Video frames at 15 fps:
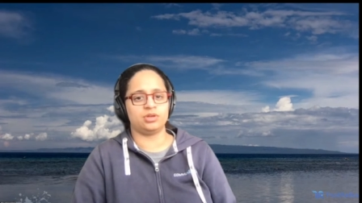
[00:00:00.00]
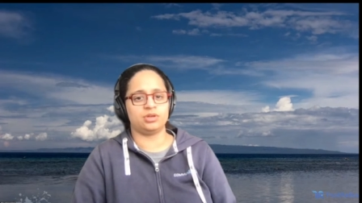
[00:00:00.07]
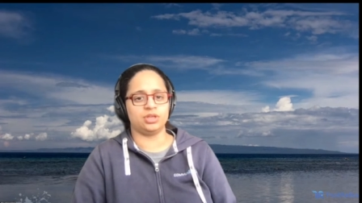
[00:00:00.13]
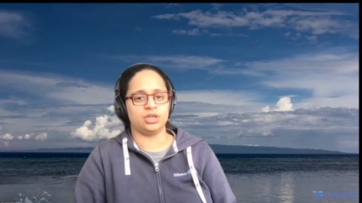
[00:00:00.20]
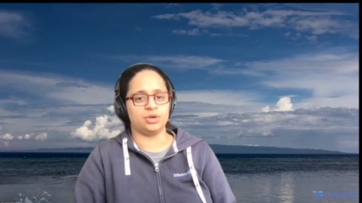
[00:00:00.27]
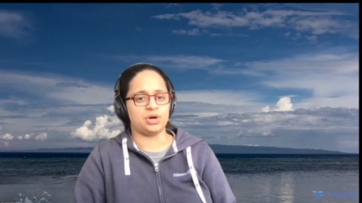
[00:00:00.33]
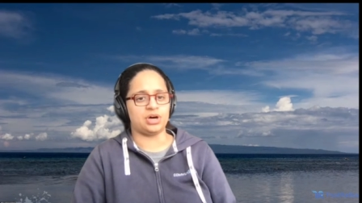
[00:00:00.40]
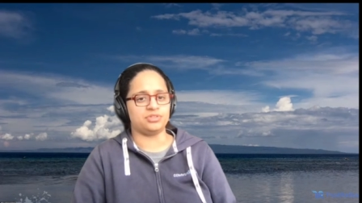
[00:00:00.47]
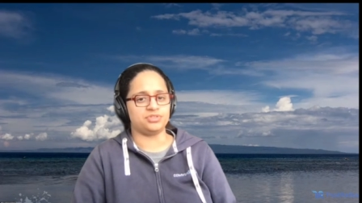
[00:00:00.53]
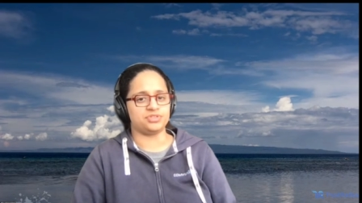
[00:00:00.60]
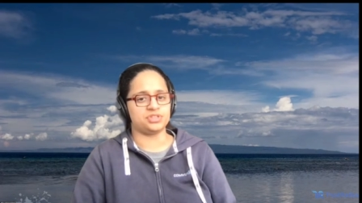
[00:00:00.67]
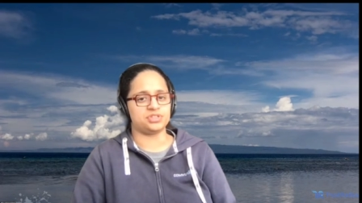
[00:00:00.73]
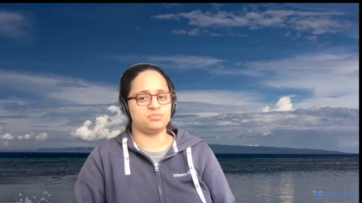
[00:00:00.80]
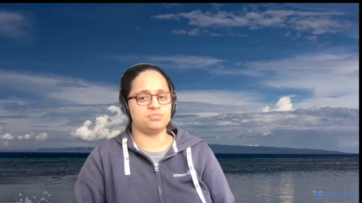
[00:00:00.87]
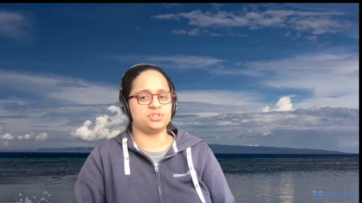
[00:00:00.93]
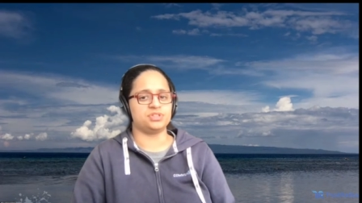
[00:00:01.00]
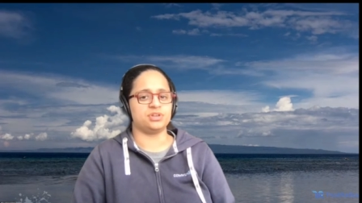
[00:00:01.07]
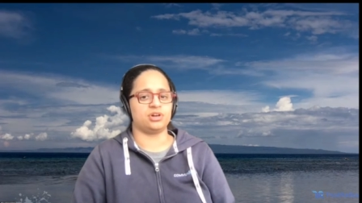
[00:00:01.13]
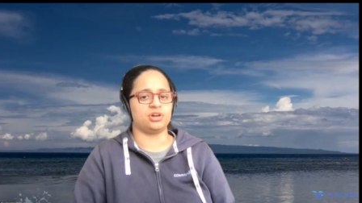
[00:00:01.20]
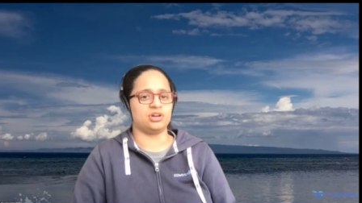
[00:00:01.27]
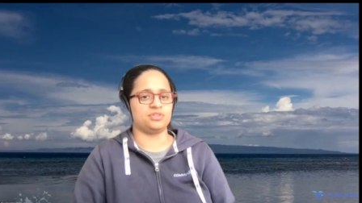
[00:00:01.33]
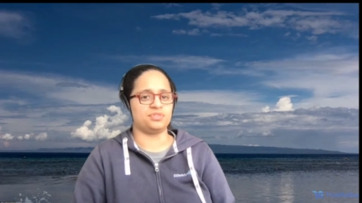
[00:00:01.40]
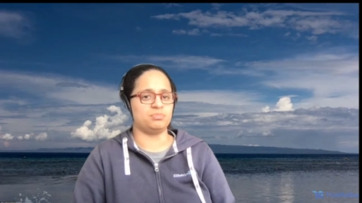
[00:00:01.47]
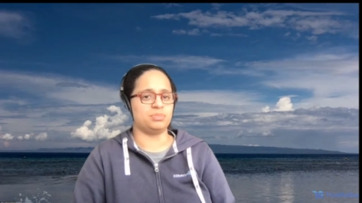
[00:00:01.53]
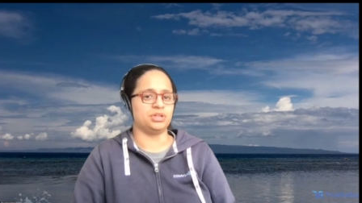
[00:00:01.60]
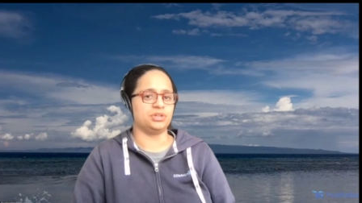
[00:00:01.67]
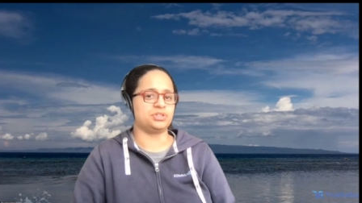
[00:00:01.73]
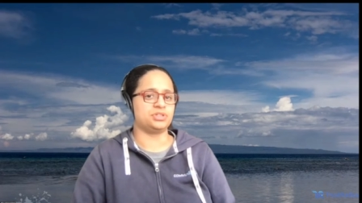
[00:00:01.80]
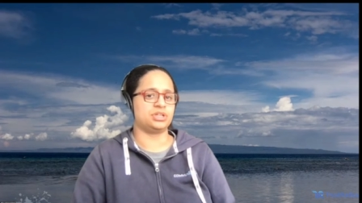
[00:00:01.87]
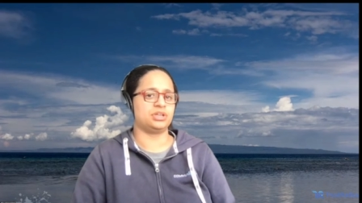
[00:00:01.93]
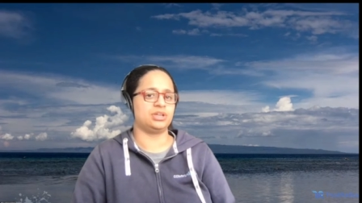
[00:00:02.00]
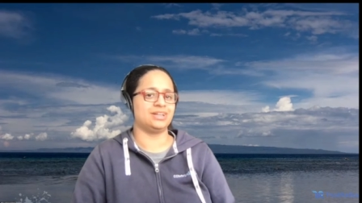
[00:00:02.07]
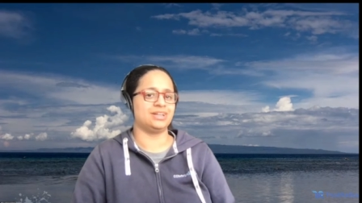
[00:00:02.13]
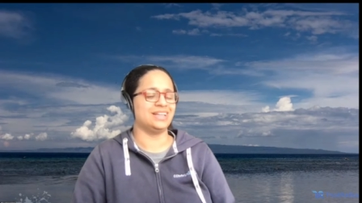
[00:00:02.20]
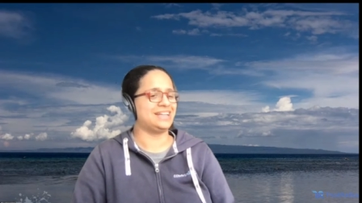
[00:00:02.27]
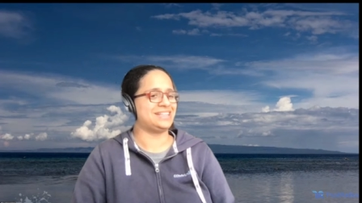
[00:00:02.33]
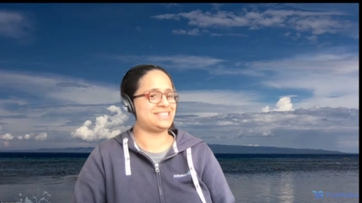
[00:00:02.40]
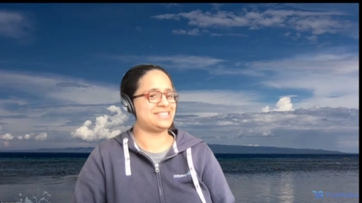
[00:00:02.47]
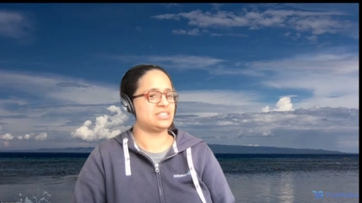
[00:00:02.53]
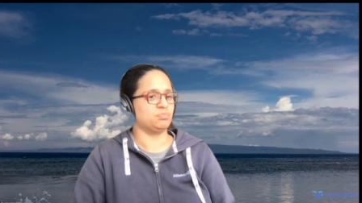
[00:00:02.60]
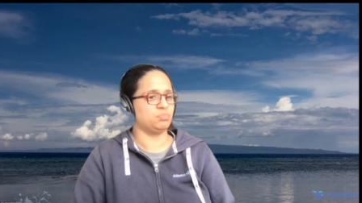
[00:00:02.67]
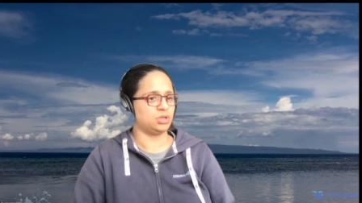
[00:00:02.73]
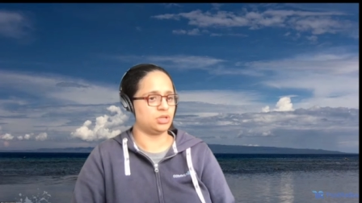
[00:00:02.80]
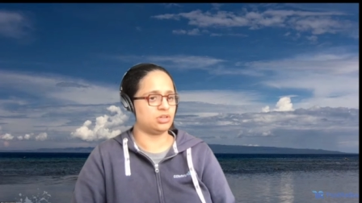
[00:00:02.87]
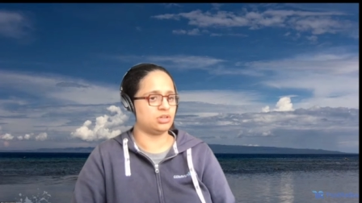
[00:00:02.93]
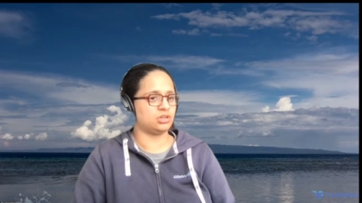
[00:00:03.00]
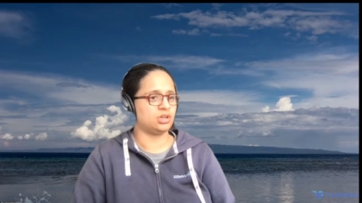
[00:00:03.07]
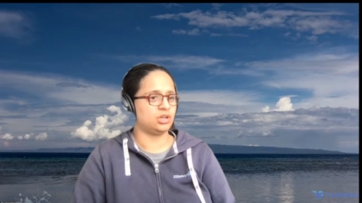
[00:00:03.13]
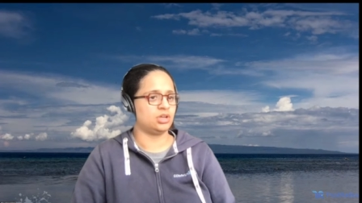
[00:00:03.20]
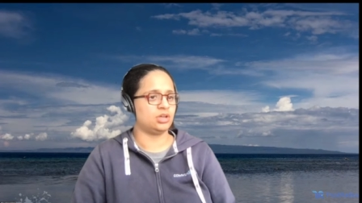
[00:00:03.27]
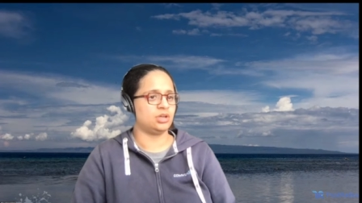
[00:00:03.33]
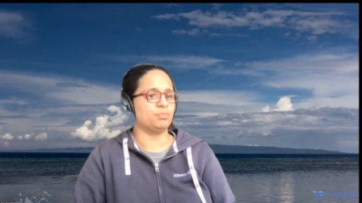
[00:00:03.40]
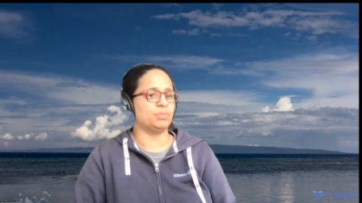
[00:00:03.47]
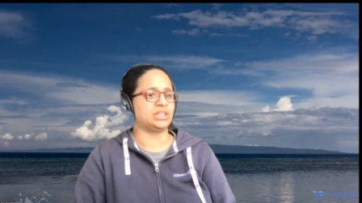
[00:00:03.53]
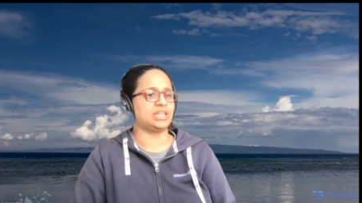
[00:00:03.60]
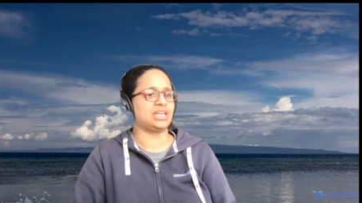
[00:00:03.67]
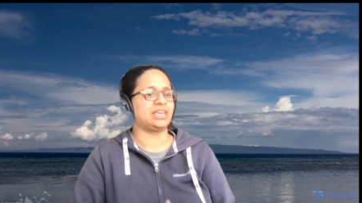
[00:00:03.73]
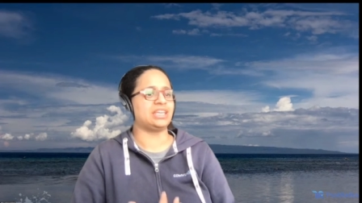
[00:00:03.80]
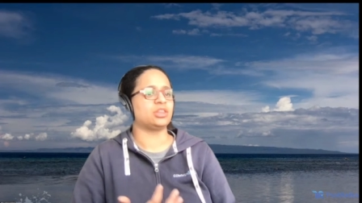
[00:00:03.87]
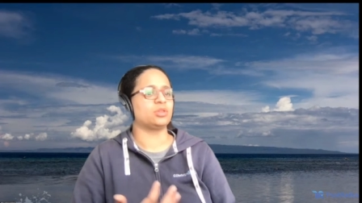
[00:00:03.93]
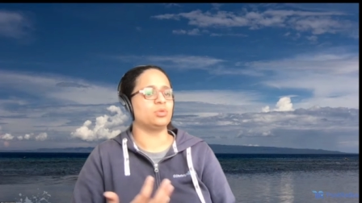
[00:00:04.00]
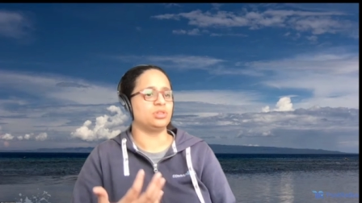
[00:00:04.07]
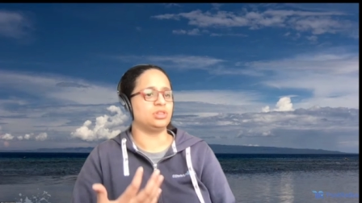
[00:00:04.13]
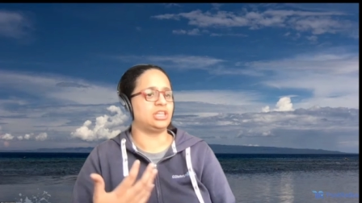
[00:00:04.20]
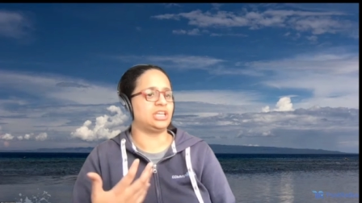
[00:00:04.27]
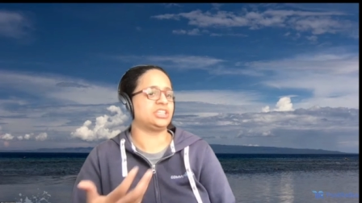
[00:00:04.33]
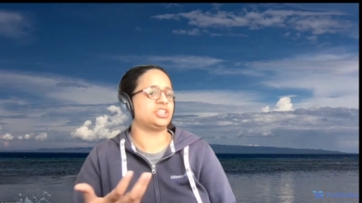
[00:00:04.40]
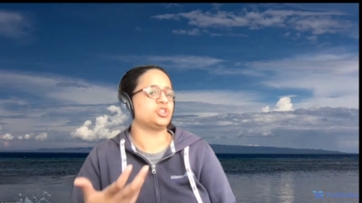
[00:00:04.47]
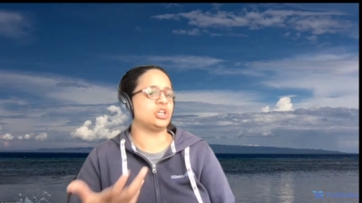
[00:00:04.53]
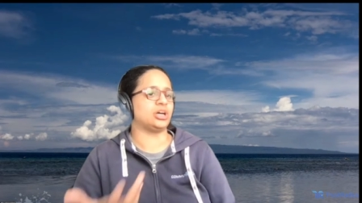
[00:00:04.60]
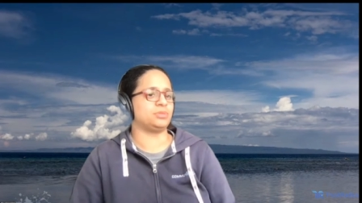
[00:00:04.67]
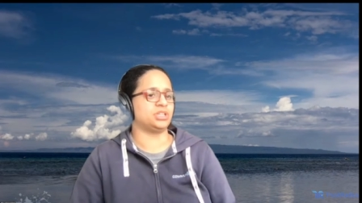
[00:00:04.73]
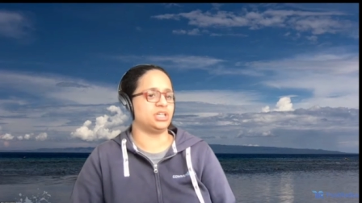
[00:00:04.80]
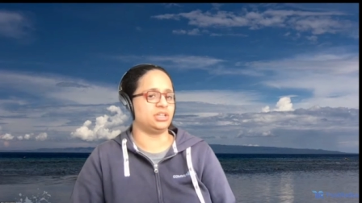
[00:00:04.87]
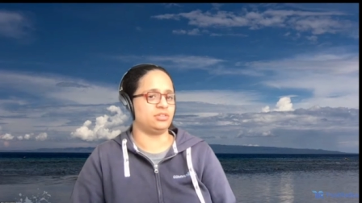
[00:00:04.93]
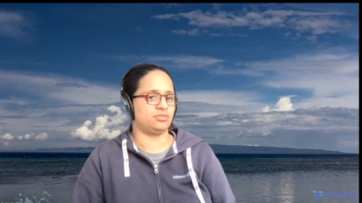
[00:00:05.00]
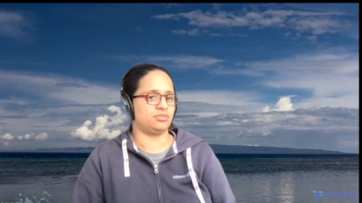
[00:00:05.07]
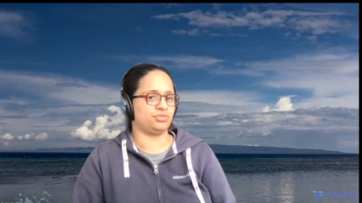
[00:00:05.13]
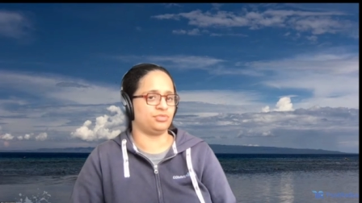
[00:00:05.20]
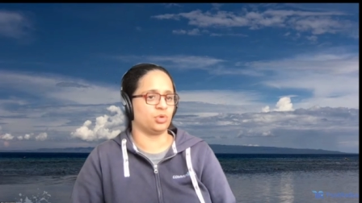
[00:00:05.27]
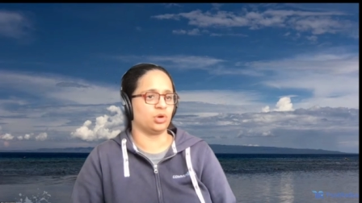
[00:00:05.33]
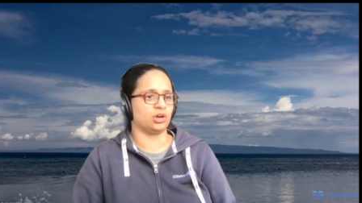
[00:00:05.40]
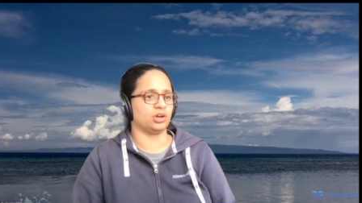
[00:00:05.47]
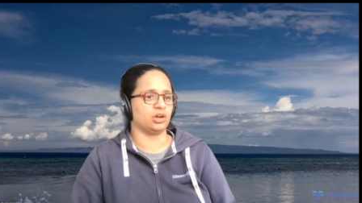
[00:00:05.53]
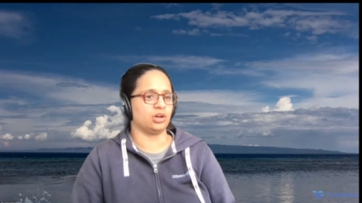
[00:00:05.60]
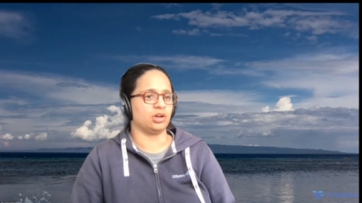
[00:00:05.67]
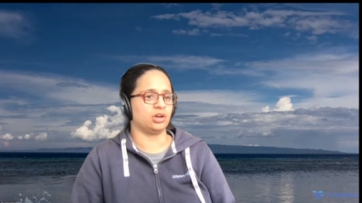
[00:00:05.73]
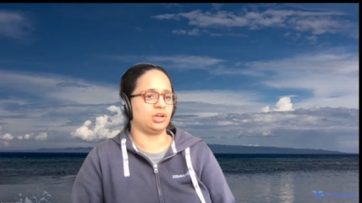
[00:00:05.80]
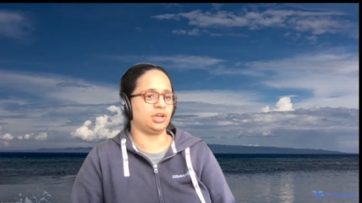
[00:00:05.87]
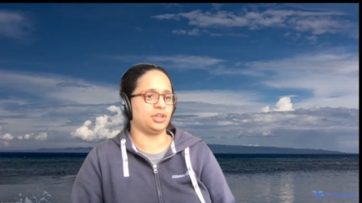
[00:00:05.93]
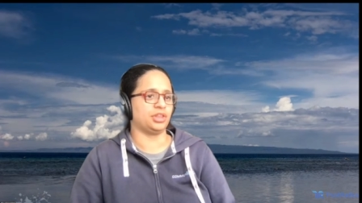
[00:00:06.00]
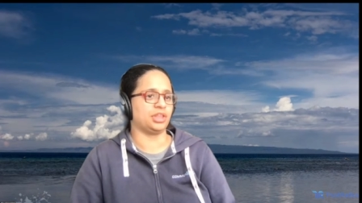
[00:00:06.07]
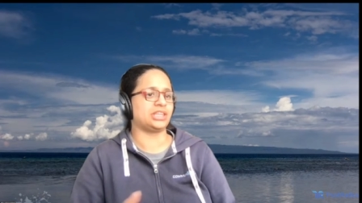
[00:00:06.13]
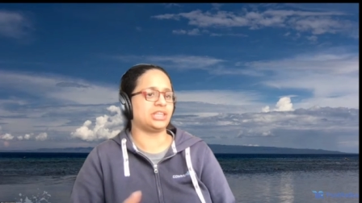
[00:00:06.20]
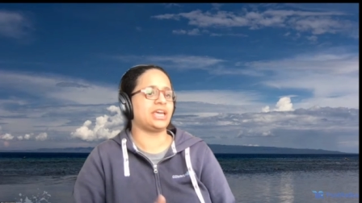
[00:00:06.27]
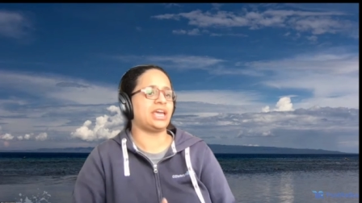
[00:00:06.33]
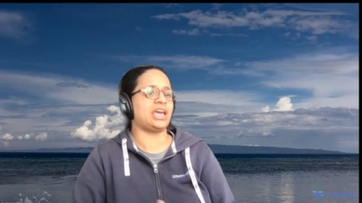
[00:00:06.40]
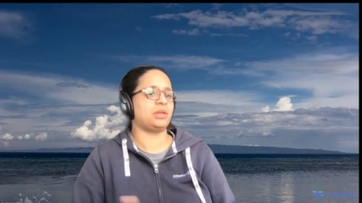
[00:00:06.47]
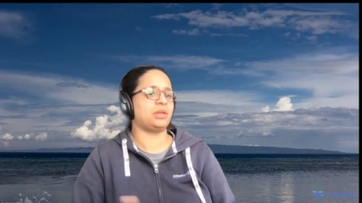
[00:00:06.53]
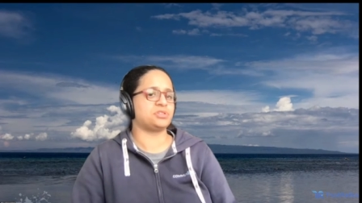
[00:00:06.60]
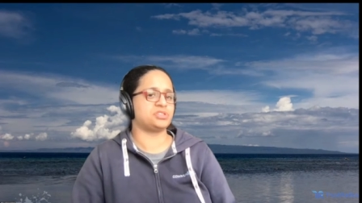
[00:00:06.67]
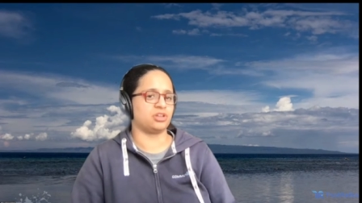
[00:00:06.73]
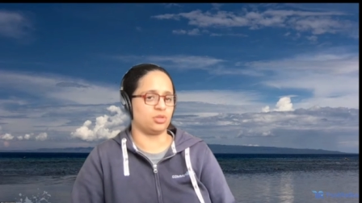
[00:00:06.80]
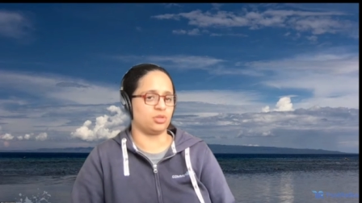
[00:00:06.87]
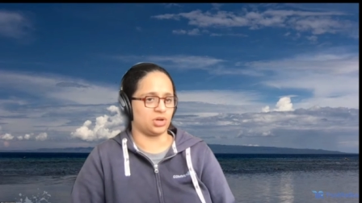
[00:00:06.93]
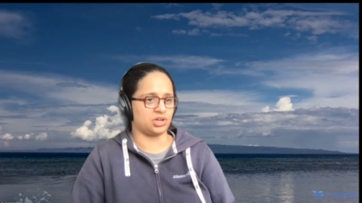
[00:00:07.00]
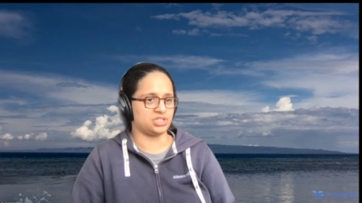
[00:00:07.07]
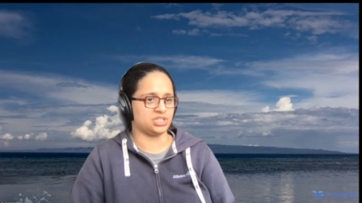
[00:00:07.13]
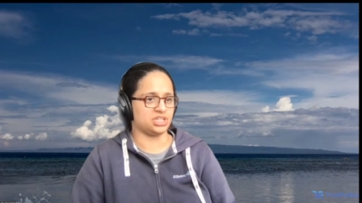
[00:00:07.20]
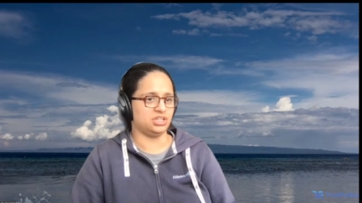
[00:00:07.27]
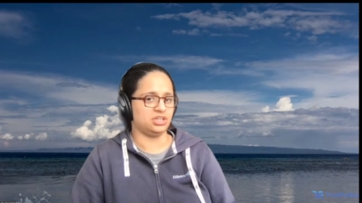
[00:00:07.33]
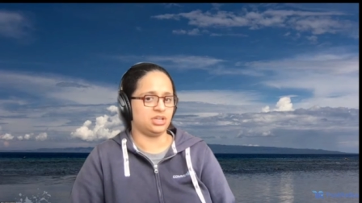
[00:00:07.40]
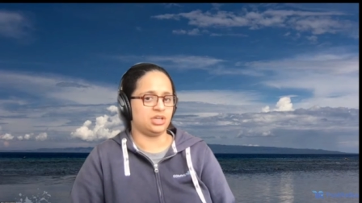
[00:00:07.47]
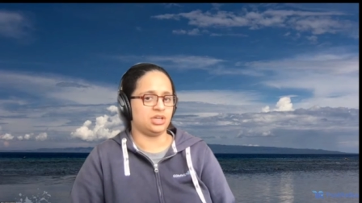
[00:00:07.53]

you know, other systems are often built a lot simpler, but they get the they get the job done. For you know, they get they get 80% of the work done.